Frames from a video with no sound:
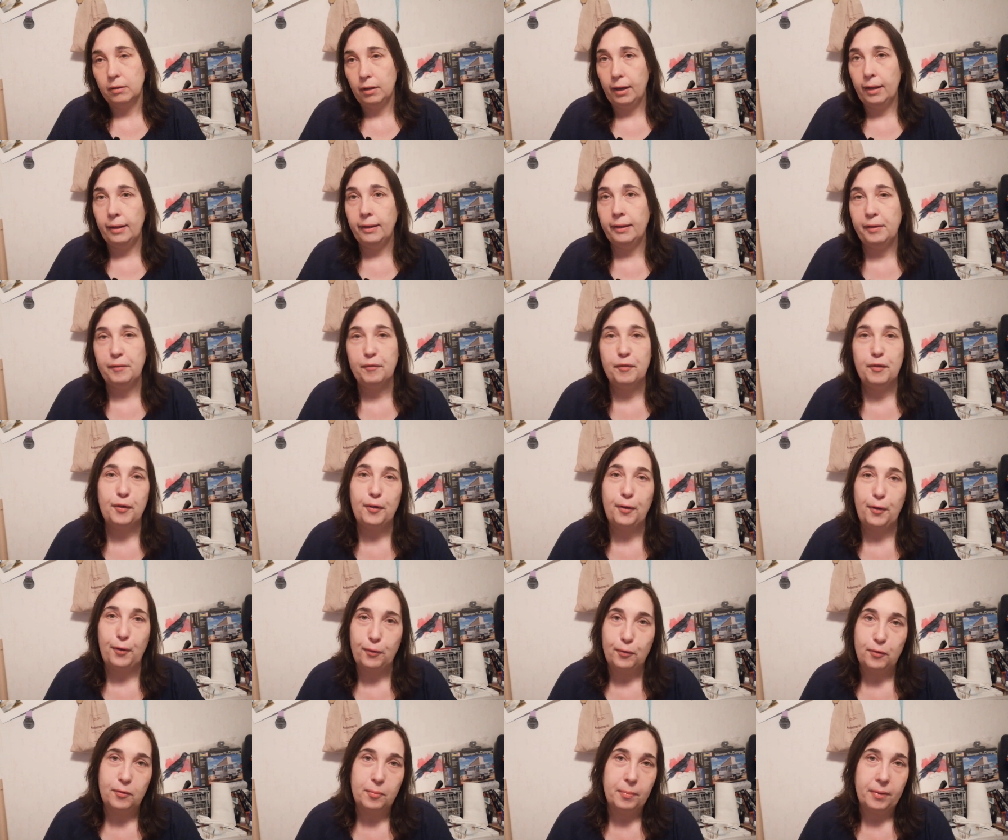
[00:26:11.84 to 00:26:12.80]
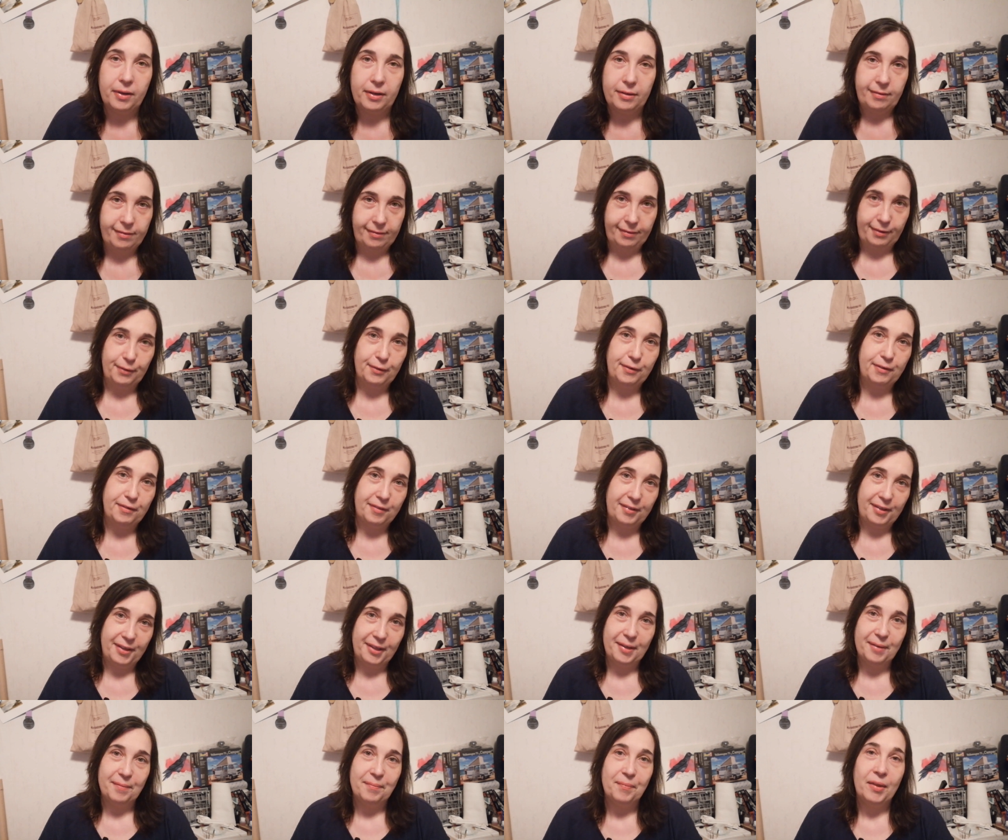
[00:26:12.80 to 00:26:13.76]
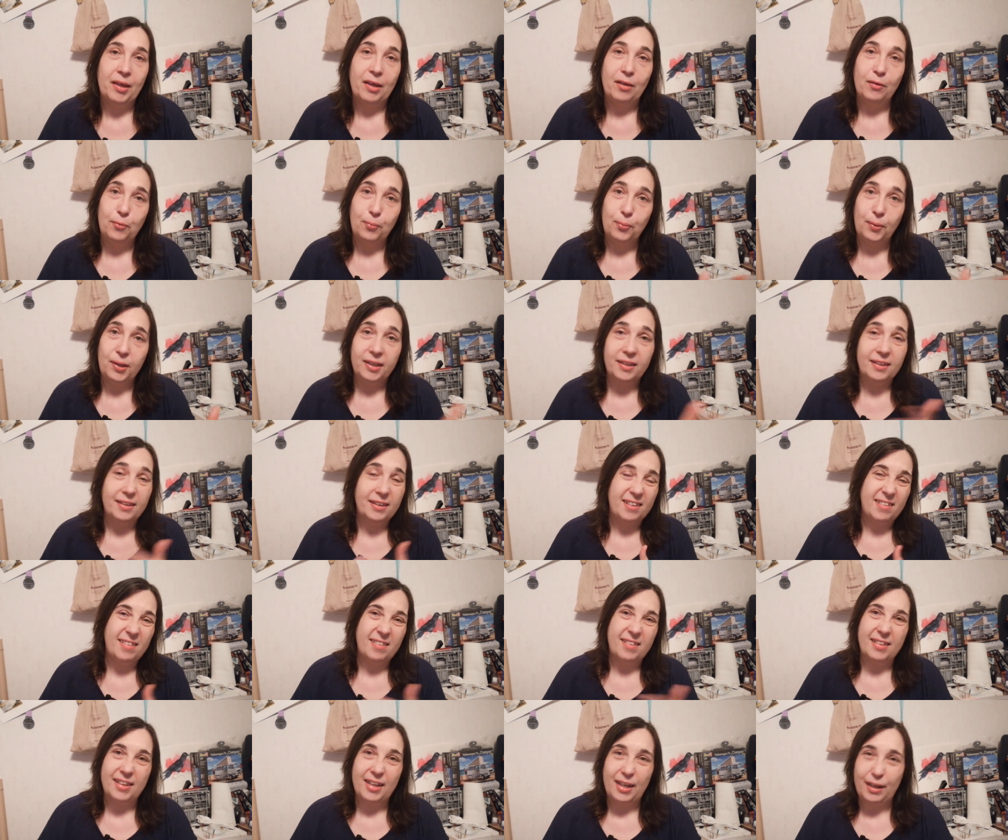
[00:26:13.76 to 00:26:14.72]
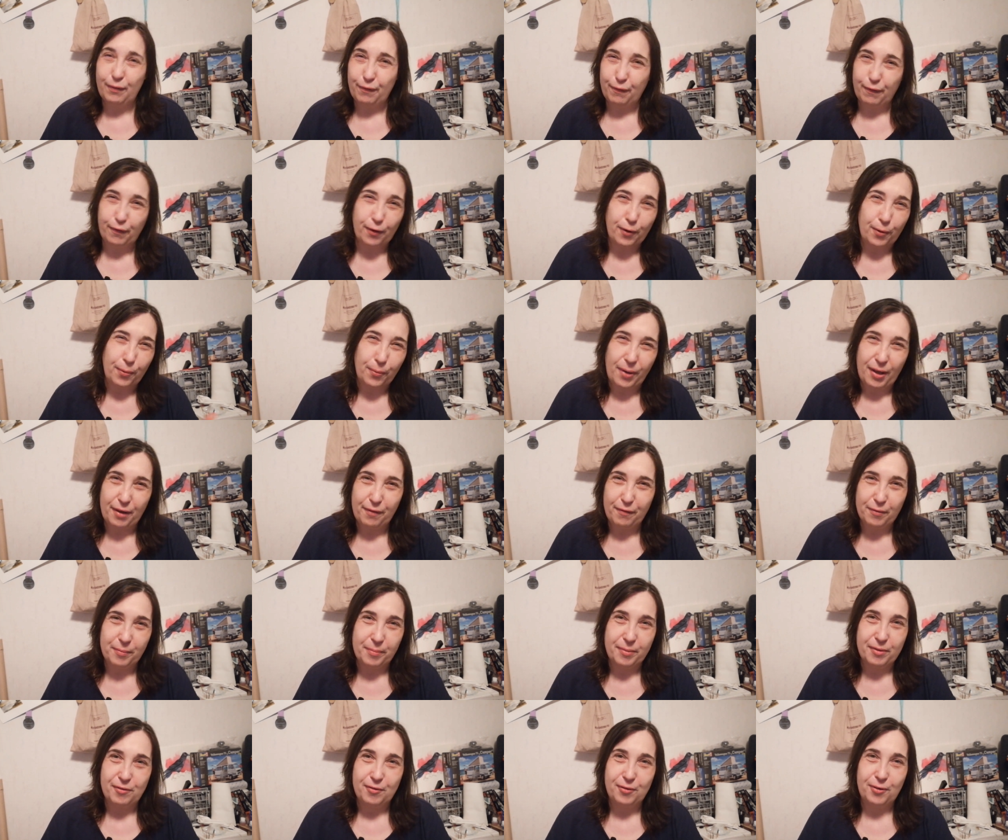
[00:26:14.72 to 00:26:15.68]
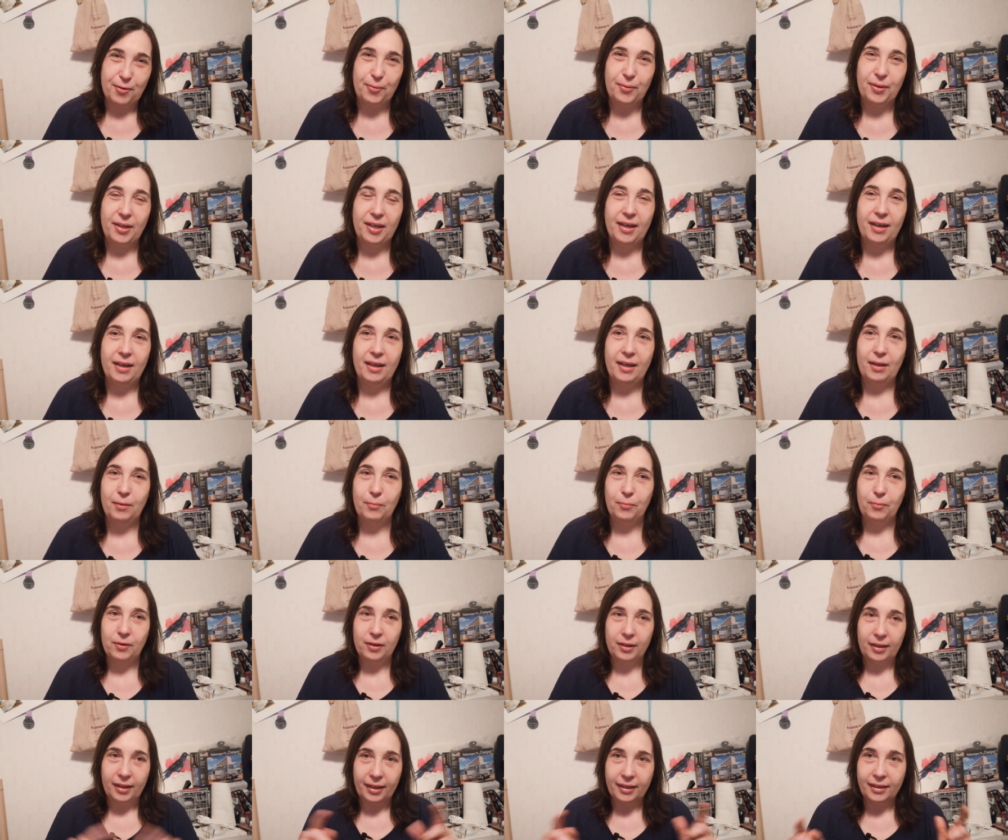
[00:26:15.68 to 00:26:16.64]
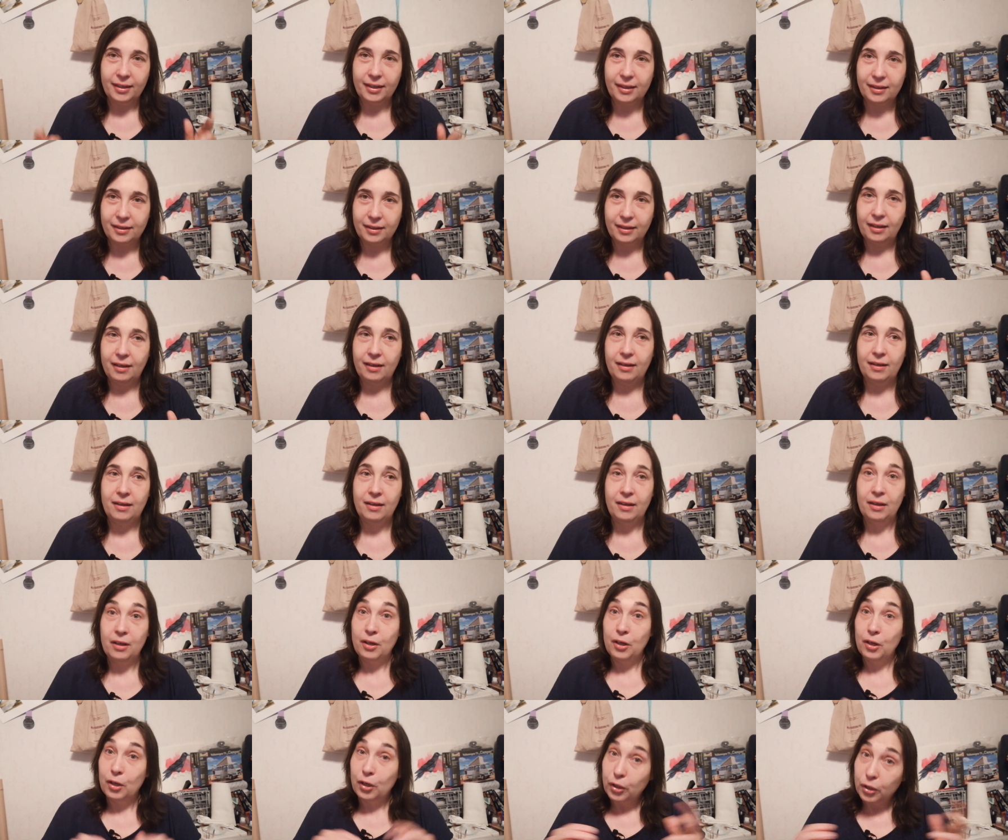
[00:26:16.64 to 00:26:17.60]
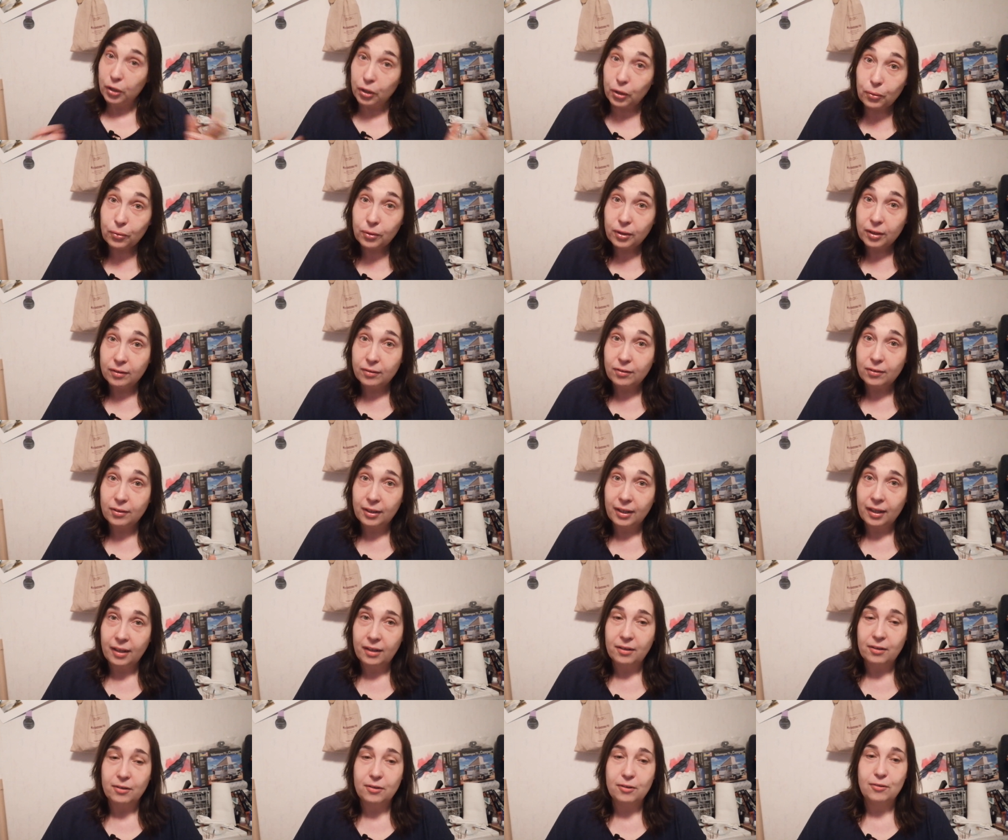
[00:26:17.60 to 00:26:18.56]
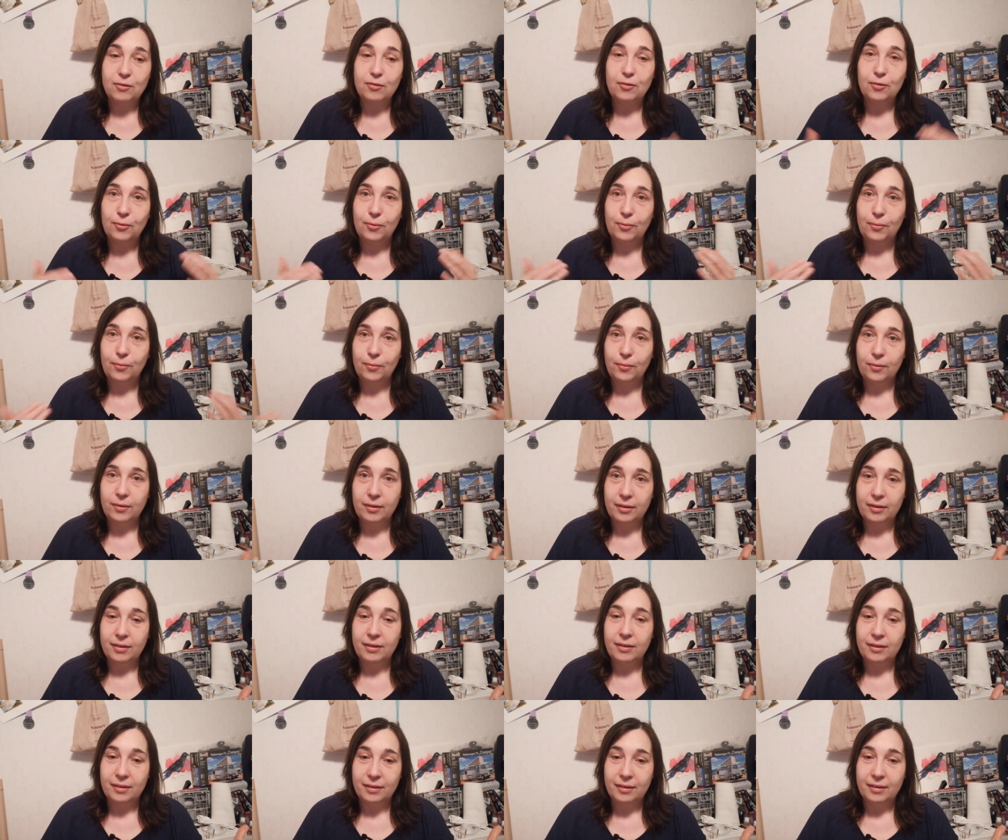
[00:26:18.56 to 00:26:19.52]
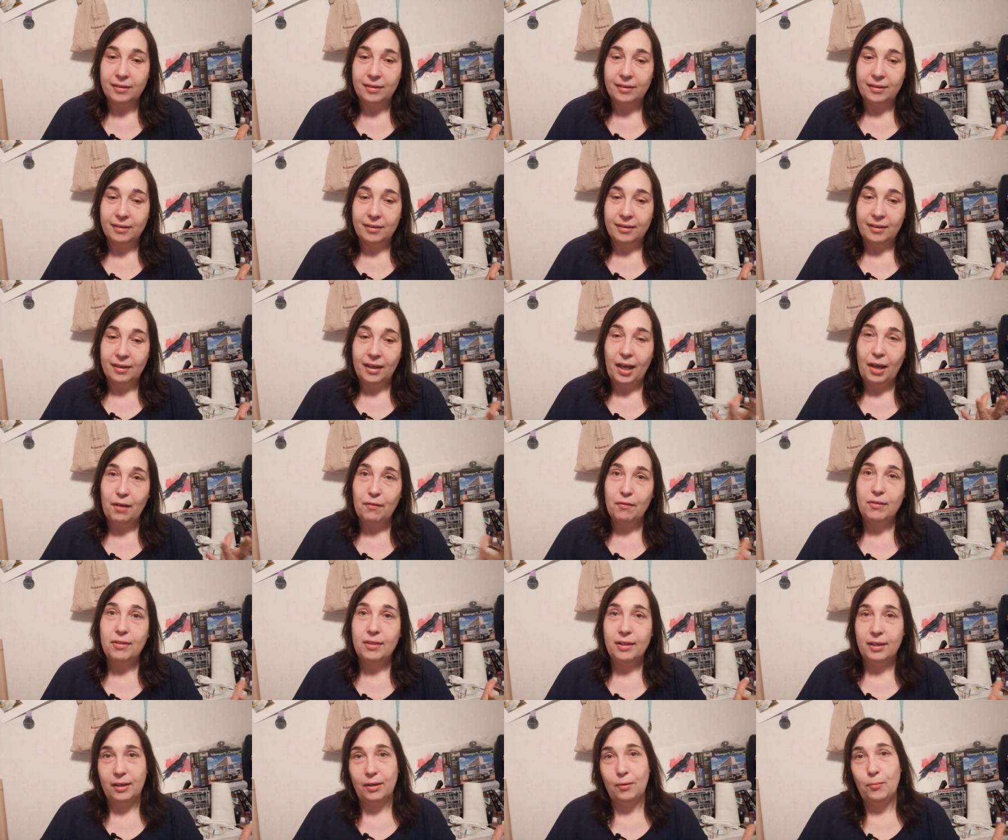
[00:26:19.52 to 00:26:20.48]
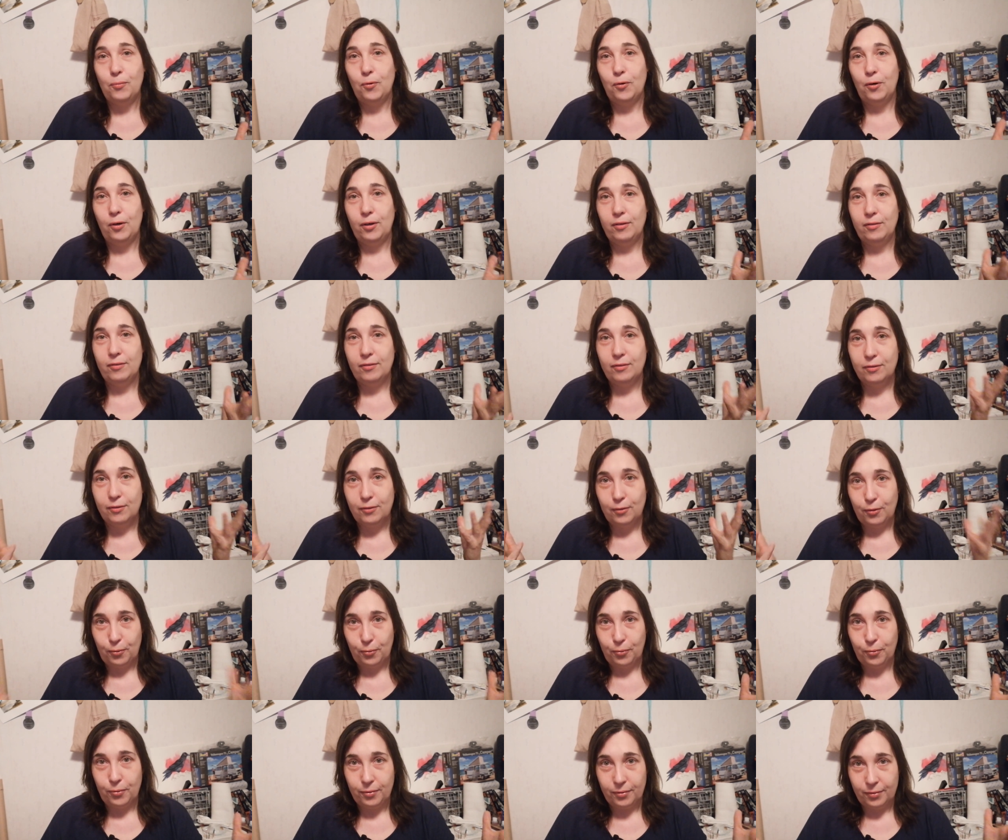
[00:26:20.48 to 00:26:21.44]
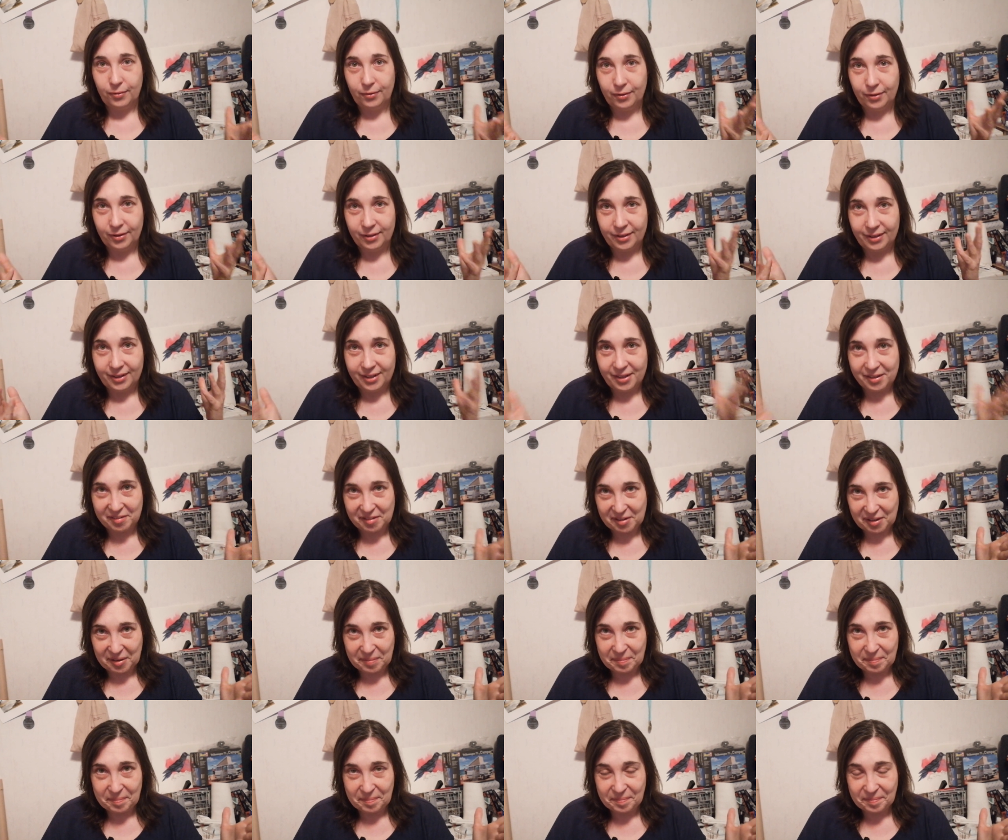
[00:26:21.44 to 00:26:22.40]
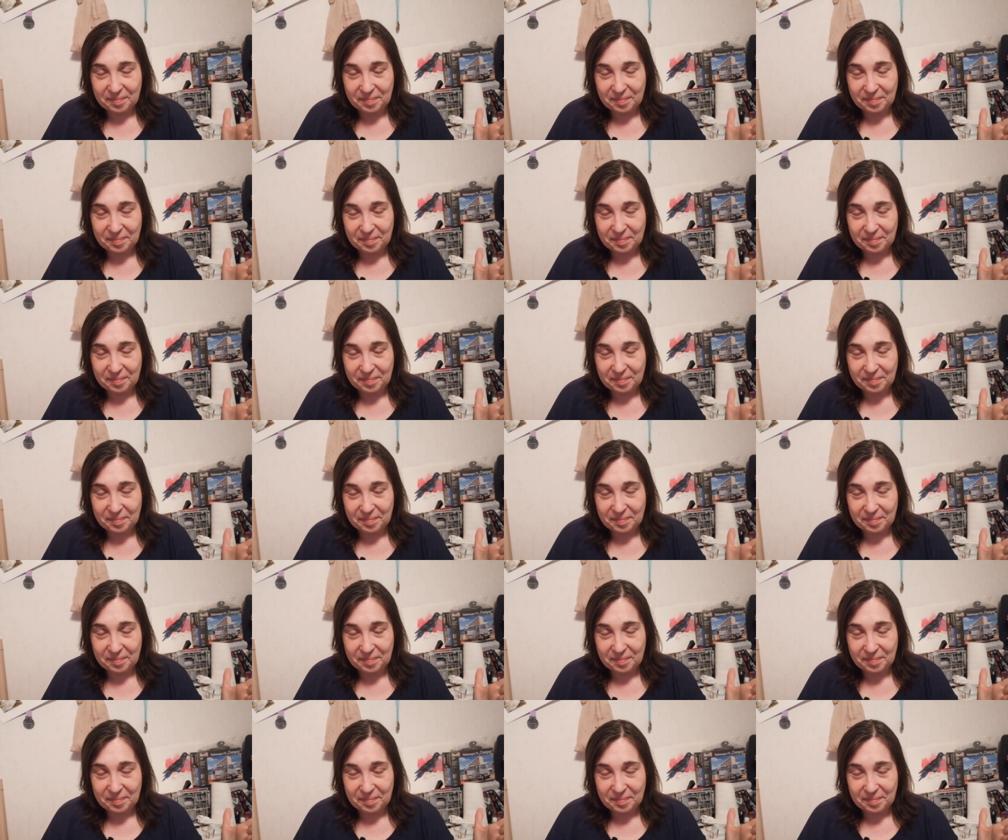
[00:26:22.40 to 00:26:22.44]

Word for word: I live close by, seriously. Sweden isn't that far away from Estonia, and we're like in the union together, so everything works so easy.